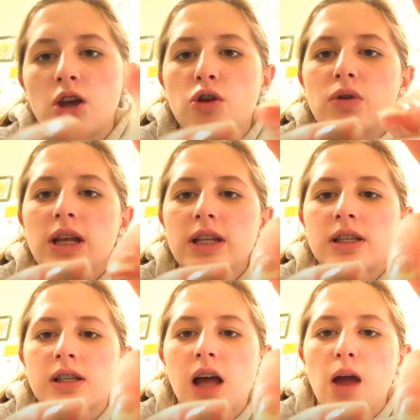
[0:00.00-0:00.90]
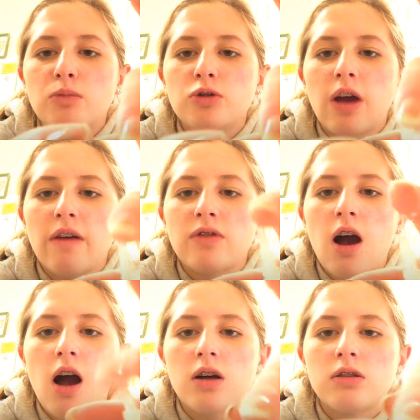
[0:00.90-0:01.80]
who needs slime when you have
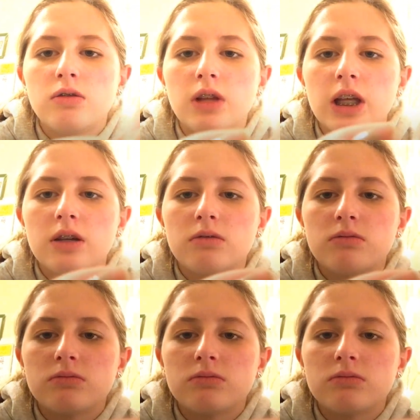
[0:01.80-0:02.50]
hot glue? Like,